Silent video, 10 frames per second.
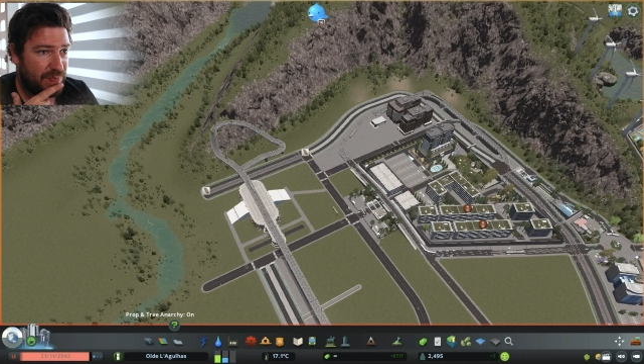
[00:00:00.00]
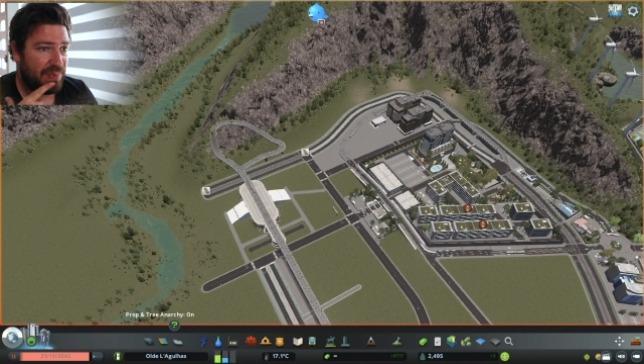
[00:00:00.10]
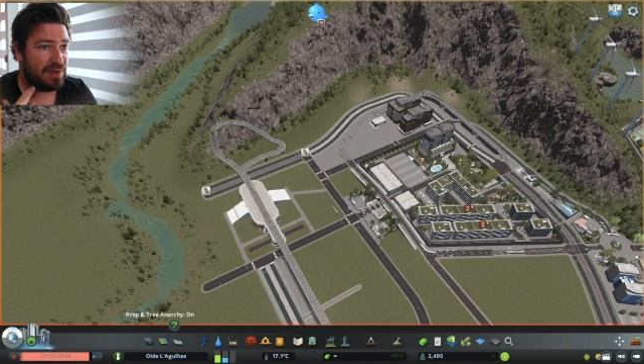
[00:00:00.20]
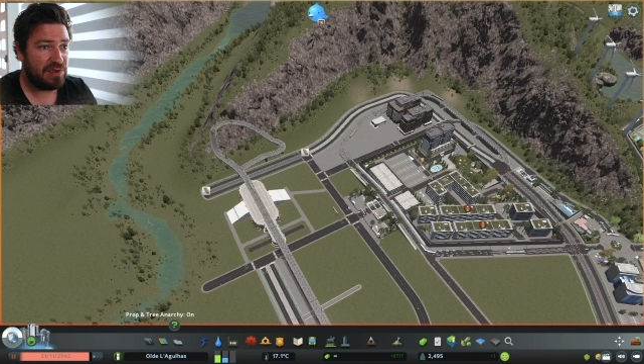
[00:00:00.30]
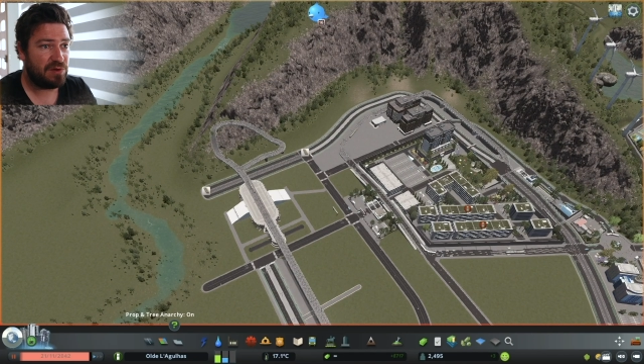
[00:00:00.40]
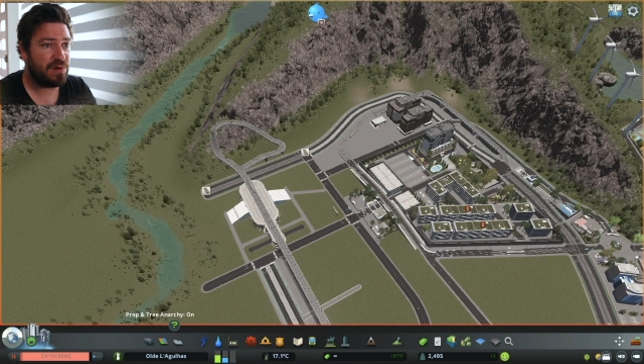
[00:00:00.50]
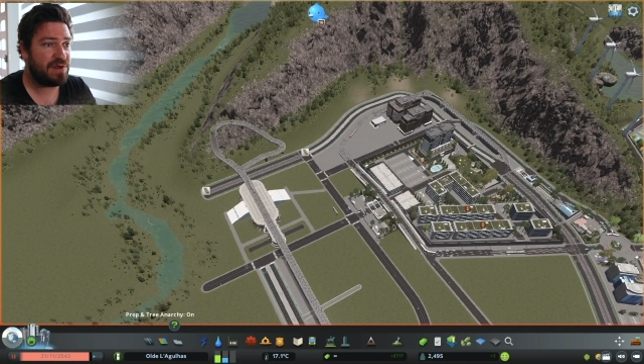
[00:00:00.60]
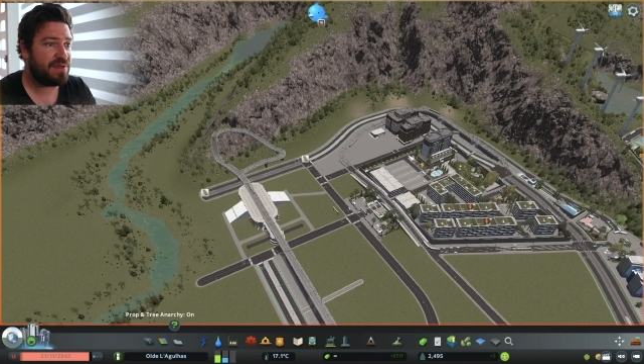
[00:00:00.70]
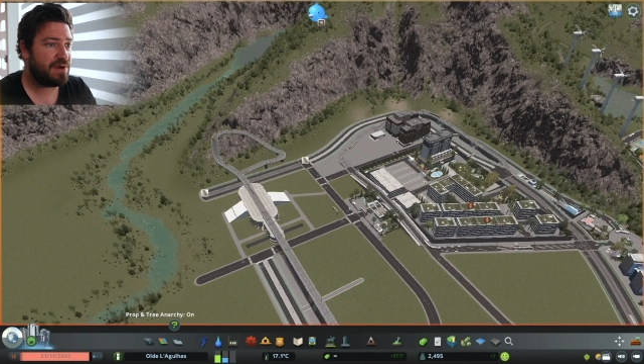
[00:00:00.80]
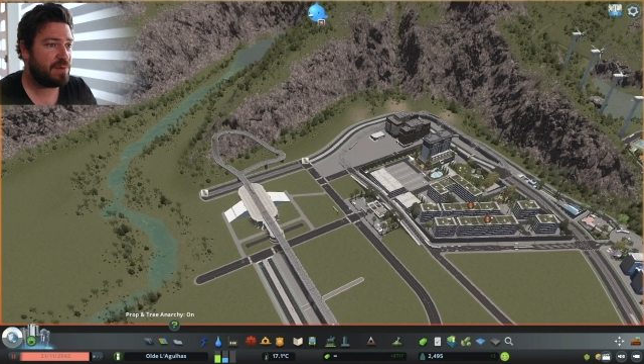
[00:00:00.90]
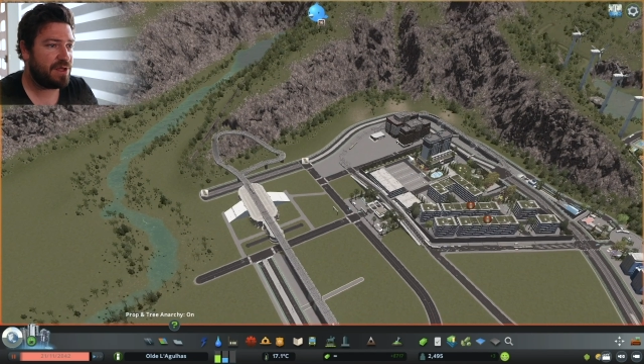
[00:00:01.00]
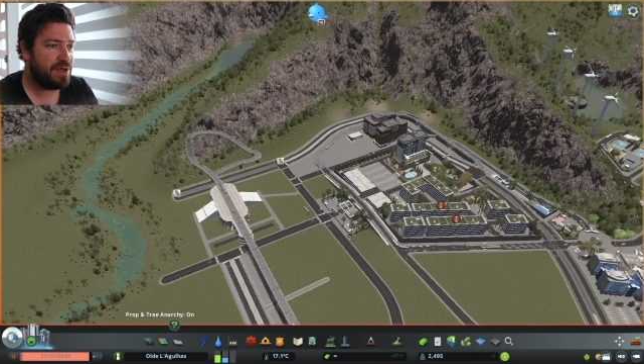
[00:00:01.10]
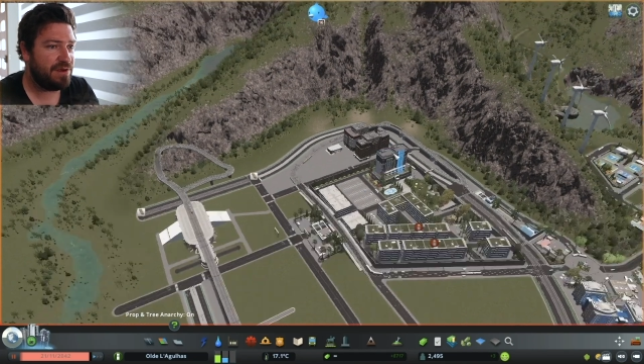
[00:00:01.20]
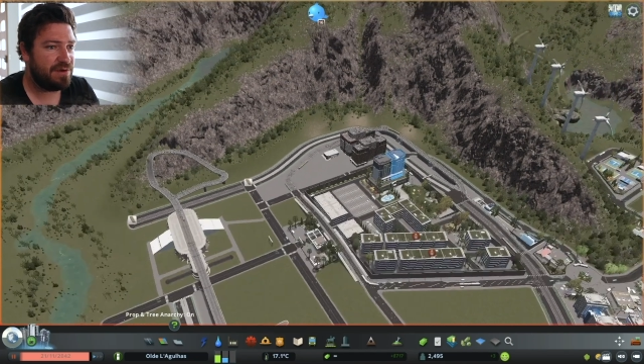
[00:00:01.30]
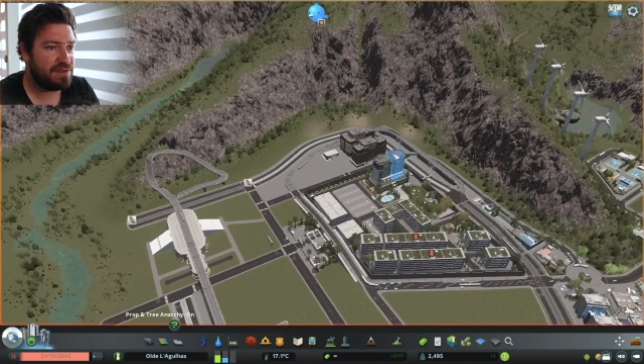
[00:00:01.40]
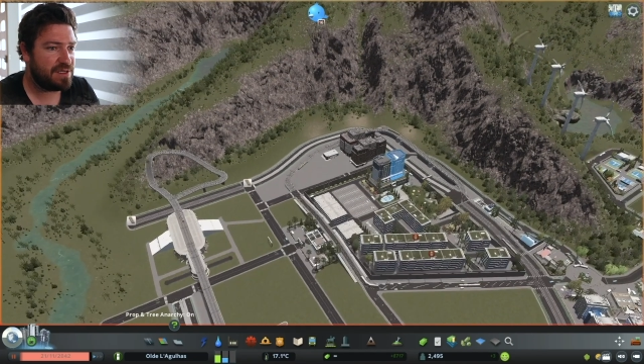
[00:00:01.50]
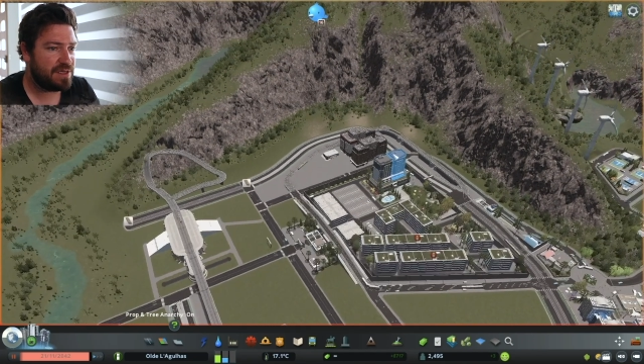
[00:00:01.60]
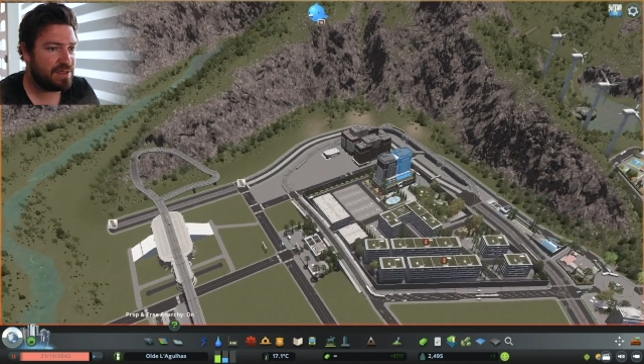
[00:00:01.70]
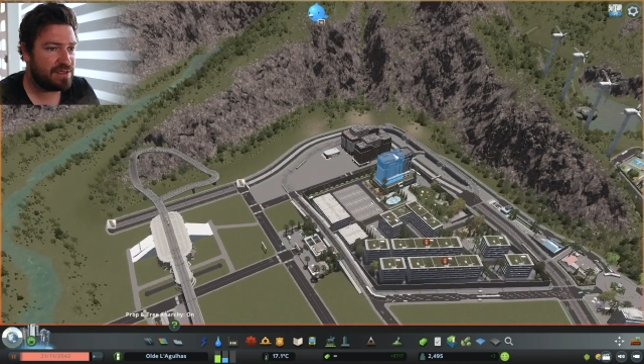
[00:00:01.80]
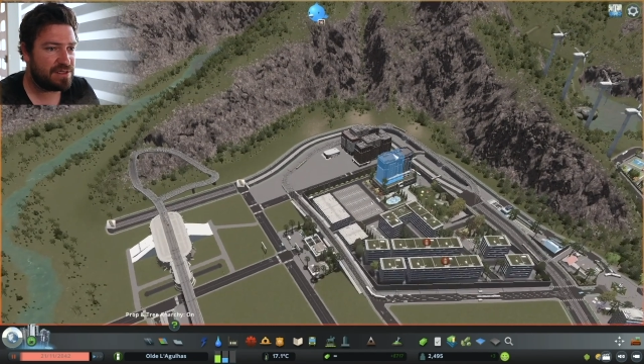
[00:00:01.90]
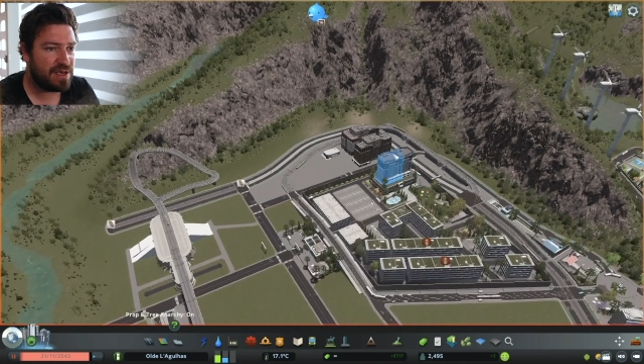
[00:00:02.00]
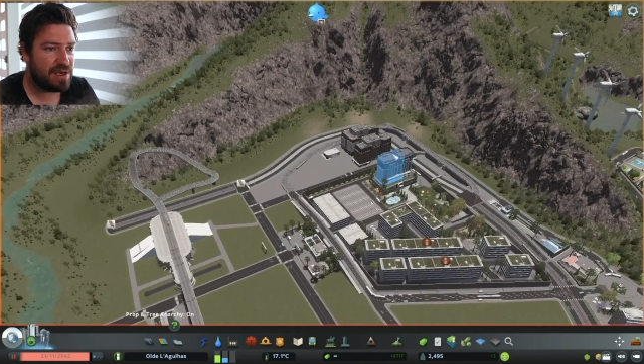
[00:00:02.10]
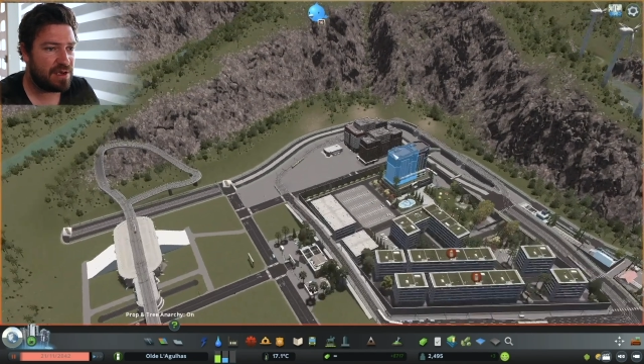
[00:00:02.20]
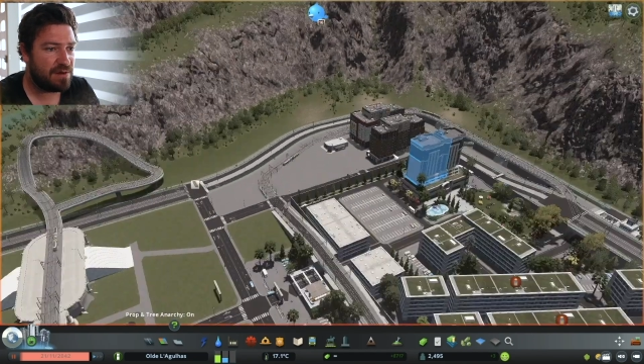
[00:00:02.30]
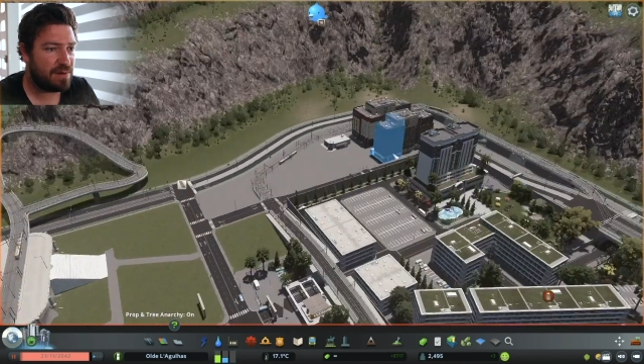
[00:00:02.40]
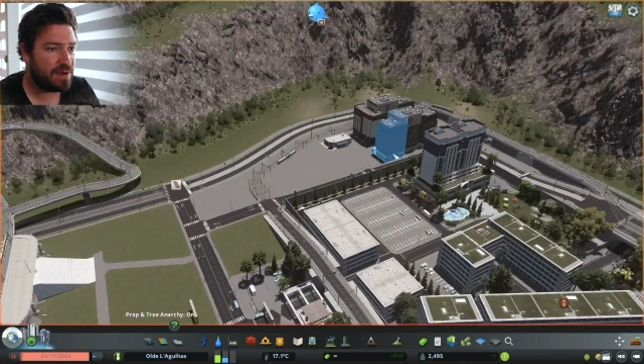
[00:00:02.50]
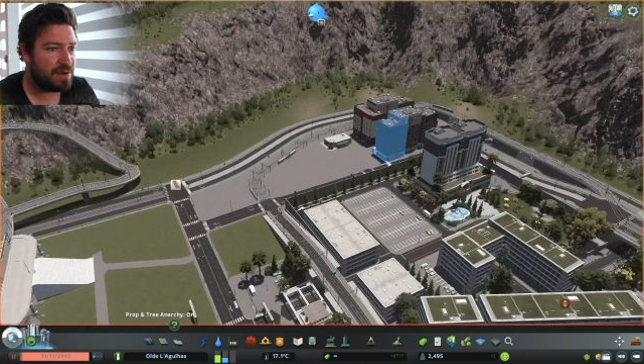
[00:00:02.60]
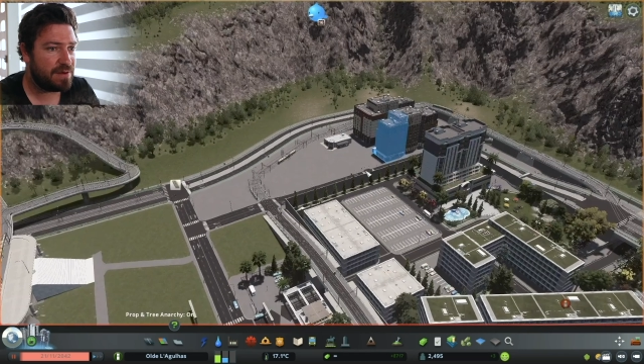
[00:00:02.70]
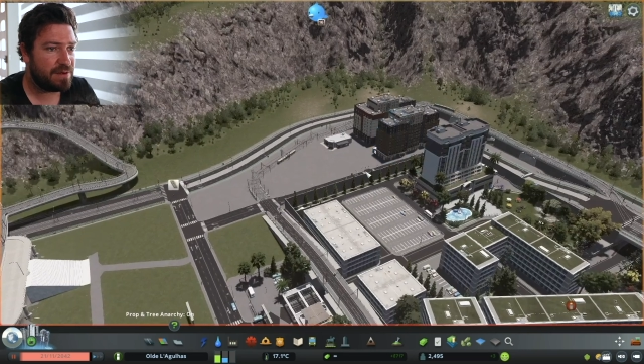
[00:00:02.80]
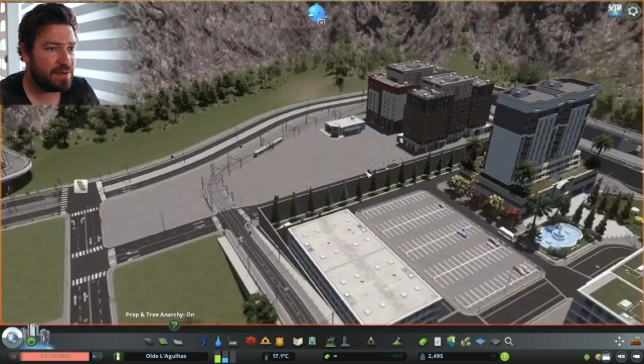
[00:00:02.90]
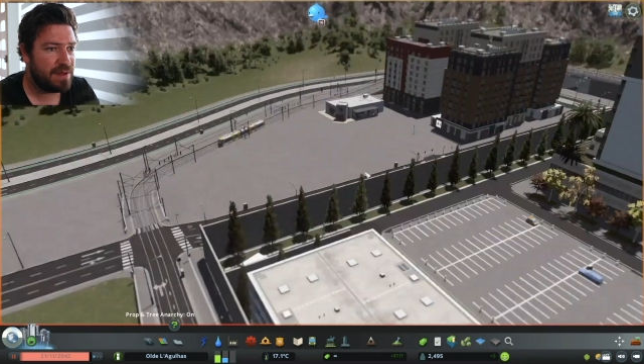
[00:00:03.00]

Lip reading: build with, that I want to use in this area.